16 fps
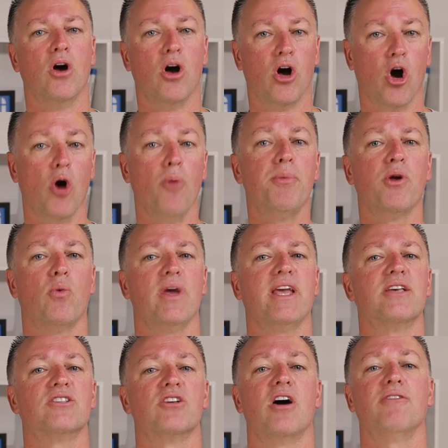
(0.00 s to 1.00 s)
Hope your week
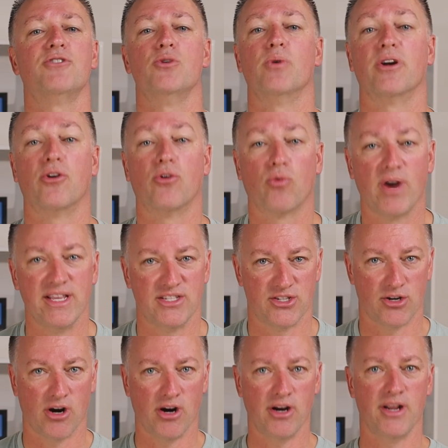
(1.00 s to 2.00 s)
is off to a great
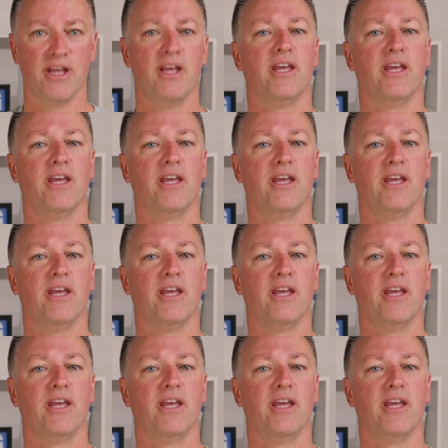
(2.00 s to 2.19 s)
start.